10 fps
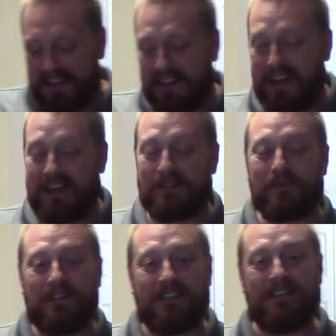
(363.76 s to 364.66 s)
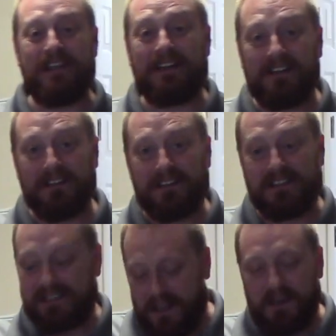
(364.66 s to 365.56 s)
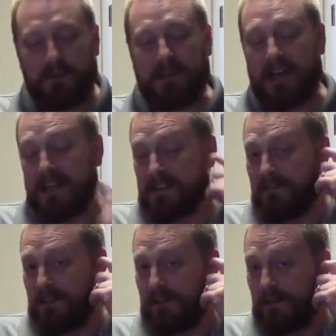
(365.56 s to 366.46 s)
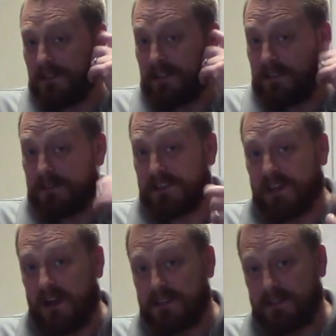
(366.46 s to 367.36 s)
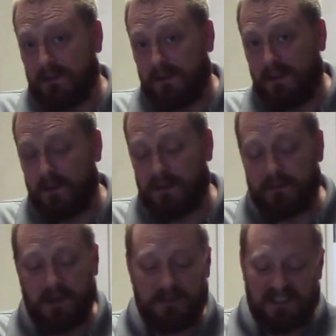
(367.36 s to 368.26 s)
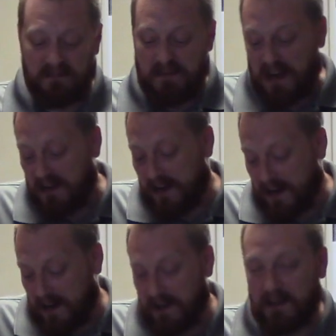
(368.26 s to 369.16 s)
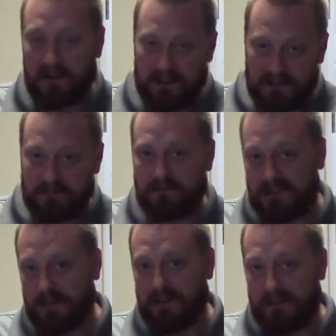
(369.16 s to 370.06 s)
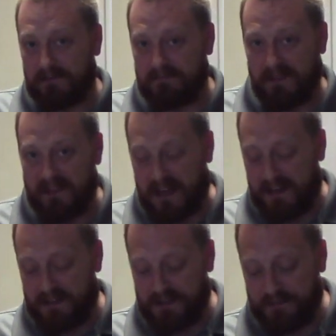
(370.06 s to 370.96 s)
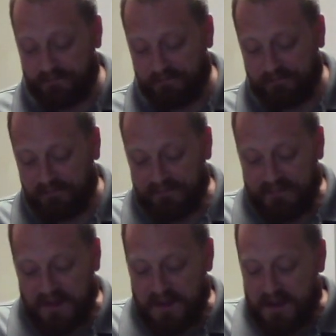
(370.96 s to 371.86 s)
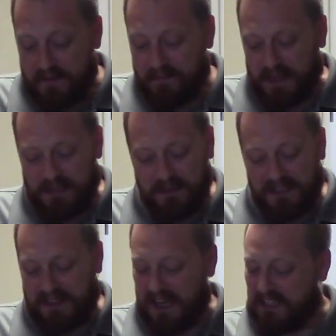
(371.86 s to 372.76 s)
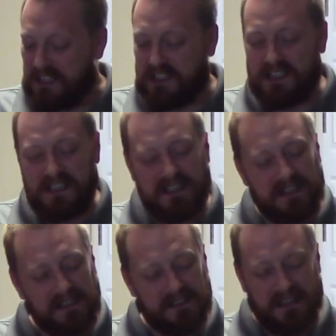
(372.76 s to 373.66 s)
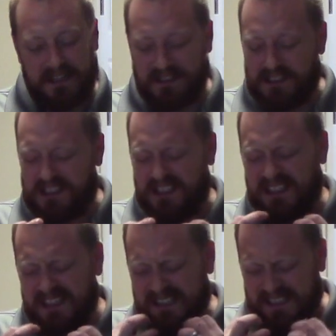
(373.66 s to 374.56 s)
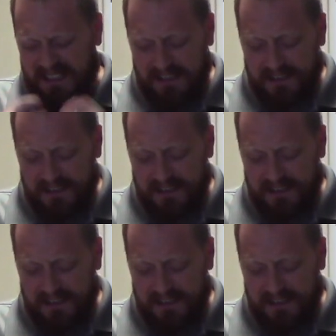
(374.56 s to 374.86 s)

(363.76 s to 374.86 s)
That is ridiculous. You know, it'd be nice if there was a little sauce to go along with it, maybe some marinara or something of that nature. But you get that cheese, that cheesiness